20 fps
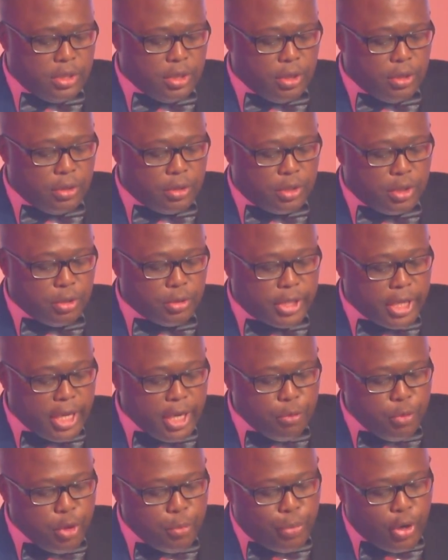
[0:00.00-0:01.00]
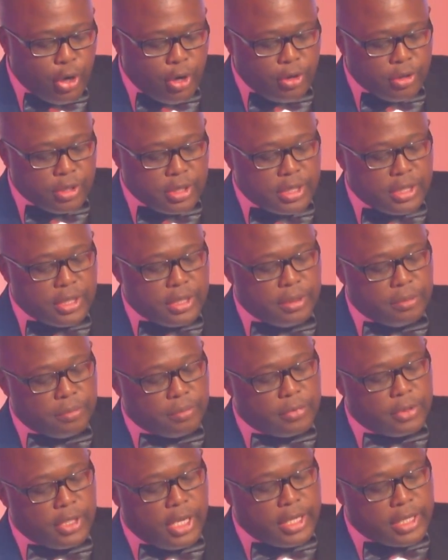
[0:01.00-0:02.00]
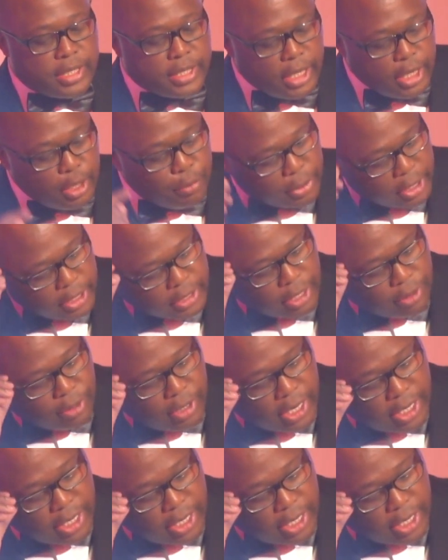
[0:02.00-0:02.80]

So today we pause and celebrate